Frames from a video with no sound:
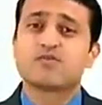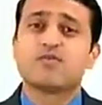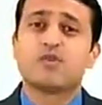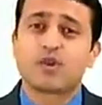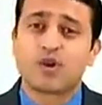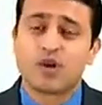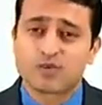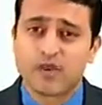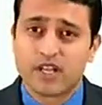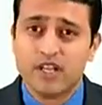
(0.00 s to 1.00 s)
has 4 cos
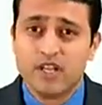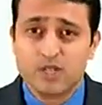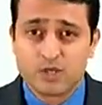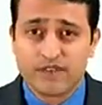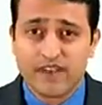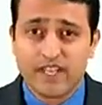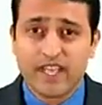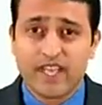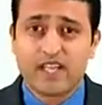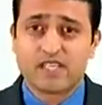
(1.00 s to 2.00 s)
square. So if I
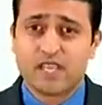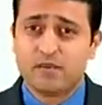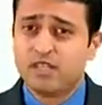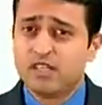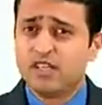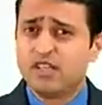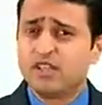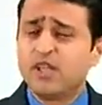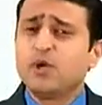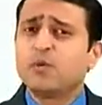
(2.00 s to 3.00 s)
take LCM,
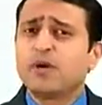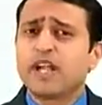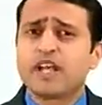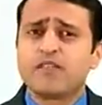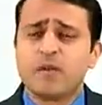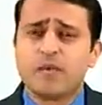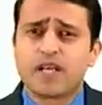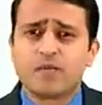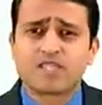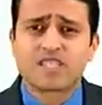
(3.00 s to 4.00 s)
the numerator will
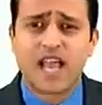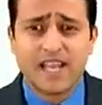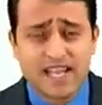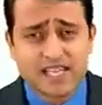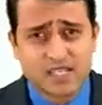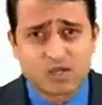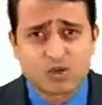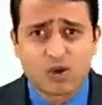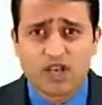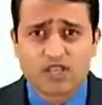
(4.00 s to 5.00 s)
become sine x
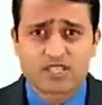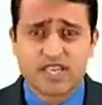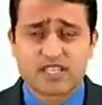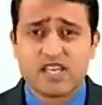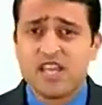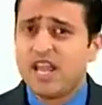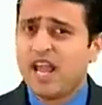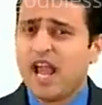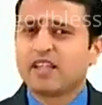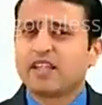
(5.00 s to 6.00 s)
into cos x
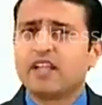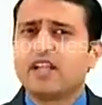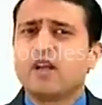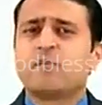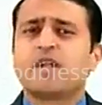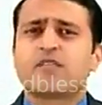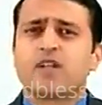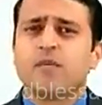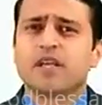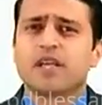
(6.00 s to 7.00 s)
and the denominator
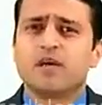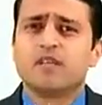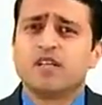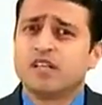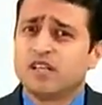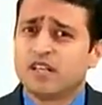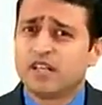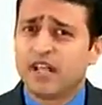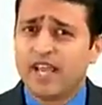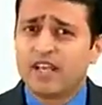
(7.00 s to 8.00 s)
will become
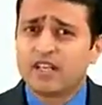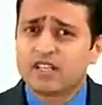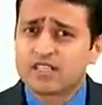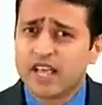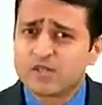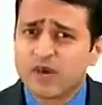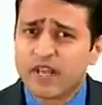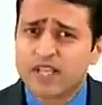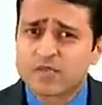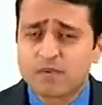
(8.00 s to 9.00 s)
9 sine
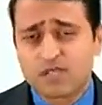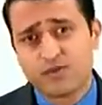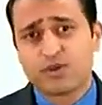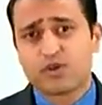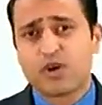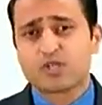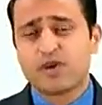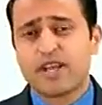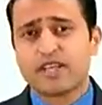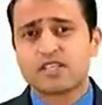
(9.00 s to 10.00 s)
square x plus 4 cos
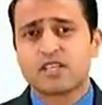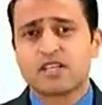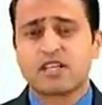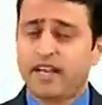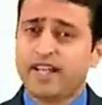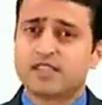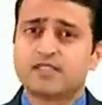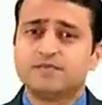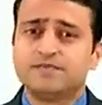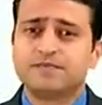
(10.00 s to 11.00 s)
square x. Correct?